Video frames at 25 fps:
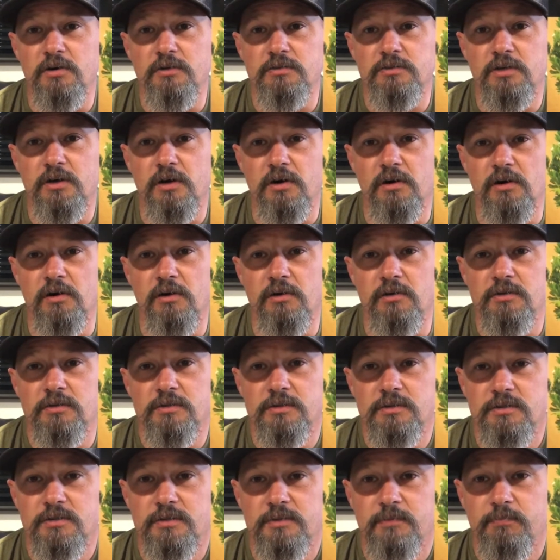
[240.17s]
tall.
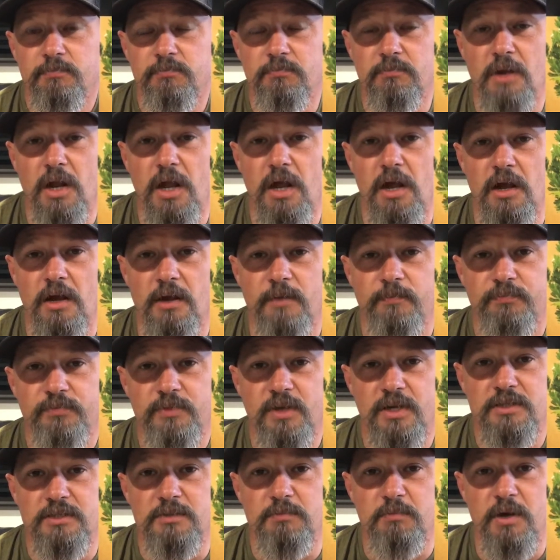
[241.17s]
Blah,
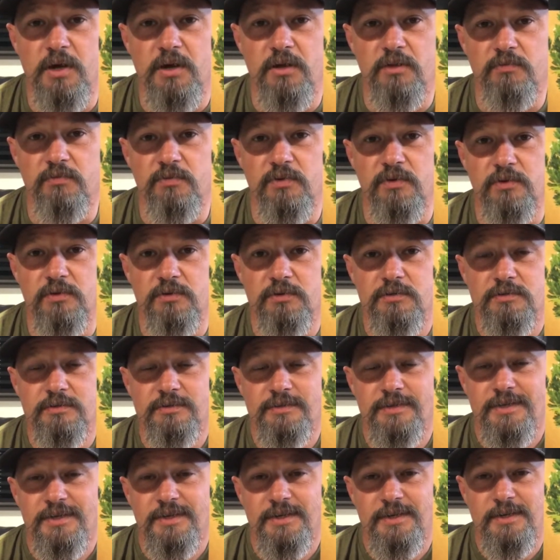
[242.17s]
that's a mouthful.
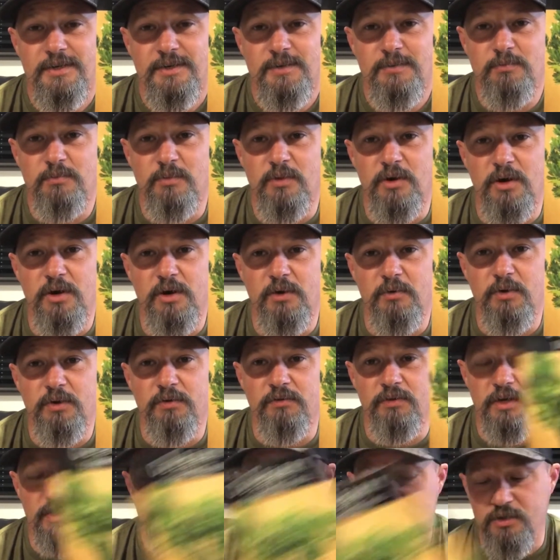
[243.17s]
But we've
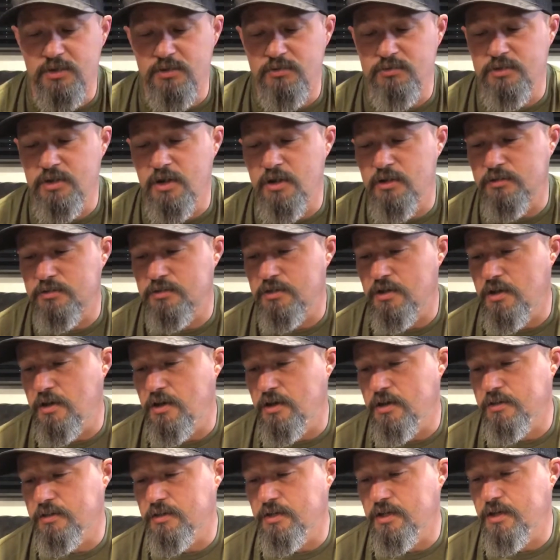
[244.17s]
got the Utah
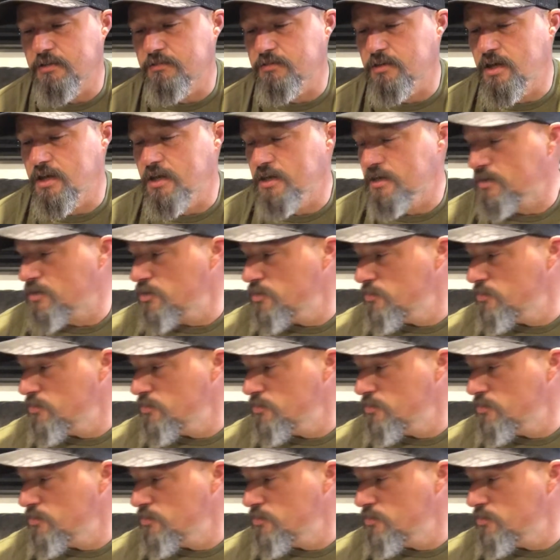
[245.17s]
tall, and then I've got a new